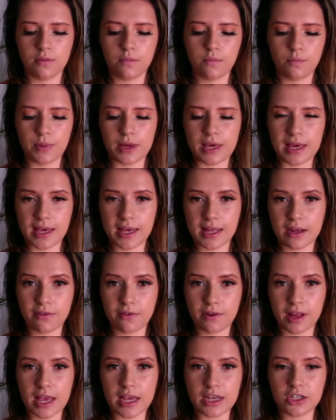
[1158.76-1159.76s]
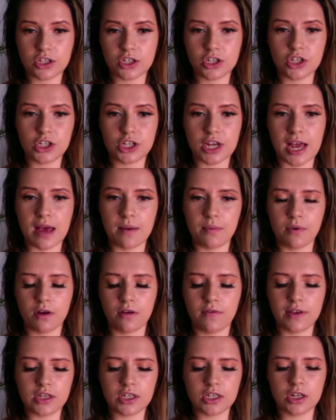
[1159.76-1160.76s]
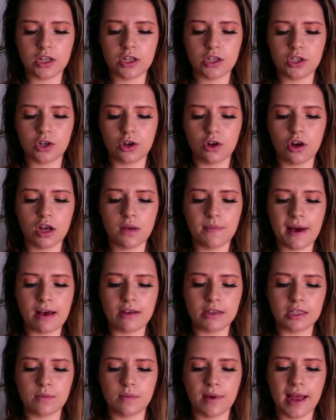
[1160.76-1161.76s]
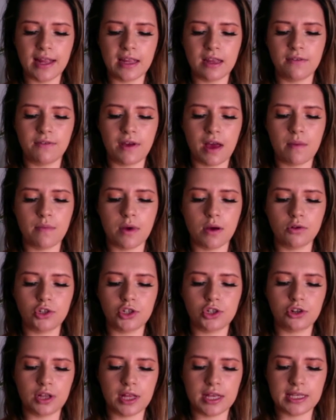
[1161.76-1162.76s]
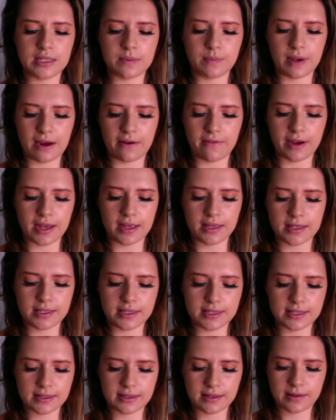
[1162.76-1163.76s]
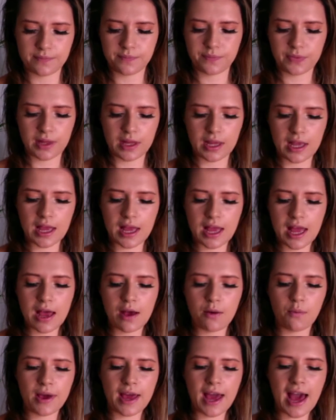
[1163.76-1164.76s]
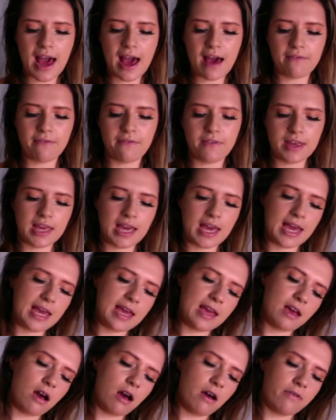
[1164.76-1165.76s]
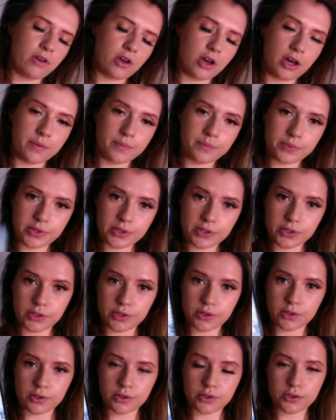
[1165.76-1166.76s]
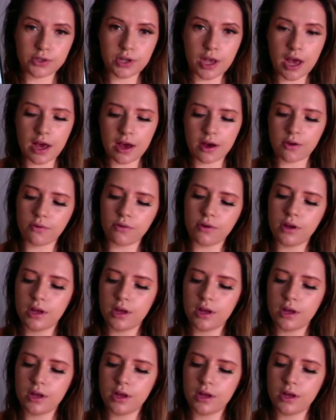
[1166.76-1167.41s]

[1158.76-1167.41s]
being in a relationship, or they're just going to talk about some kind of emotional experience. We have the King of Cups. So